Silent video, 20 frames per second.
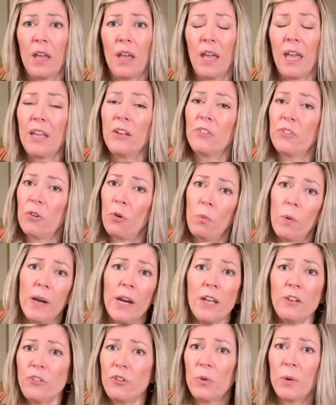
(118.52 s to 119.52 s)
And so
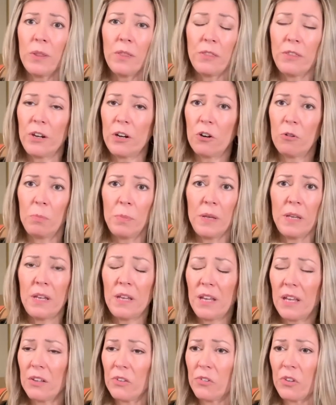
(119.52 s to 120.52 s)
what I do in therapy
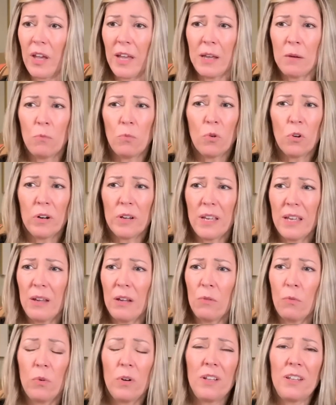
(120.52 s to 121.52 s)
is I am
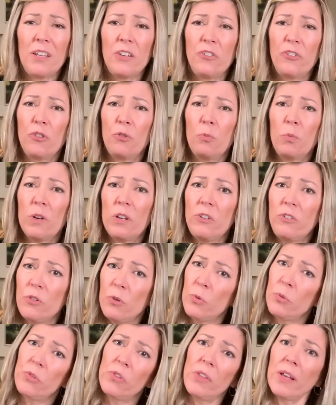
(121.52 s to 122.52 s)
working really to
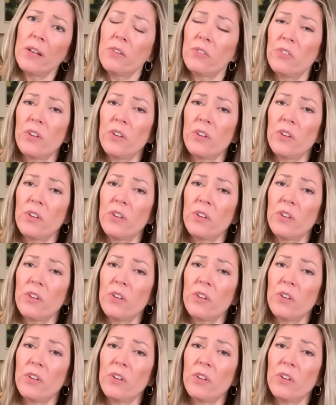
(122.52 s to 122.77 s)
reduce that